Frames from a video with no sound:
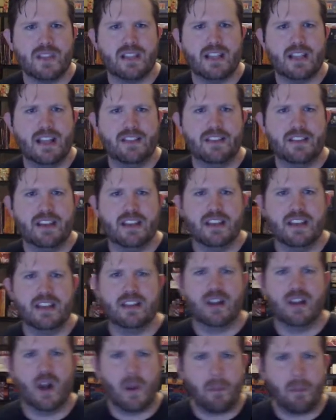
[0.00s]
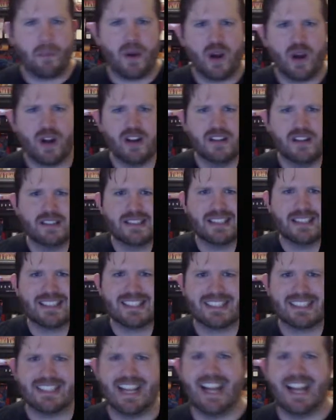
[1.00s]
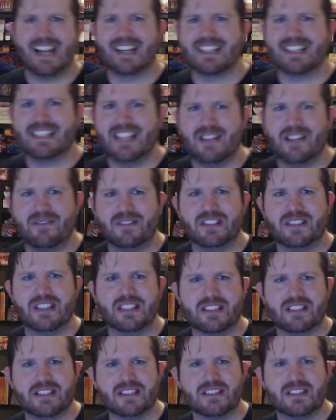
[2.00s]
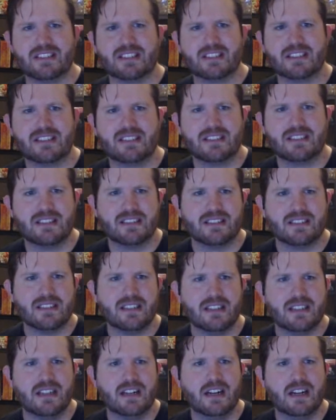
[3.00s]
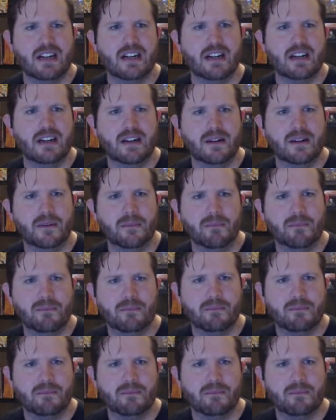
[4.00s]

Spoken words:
And then our parse stack definitions. We're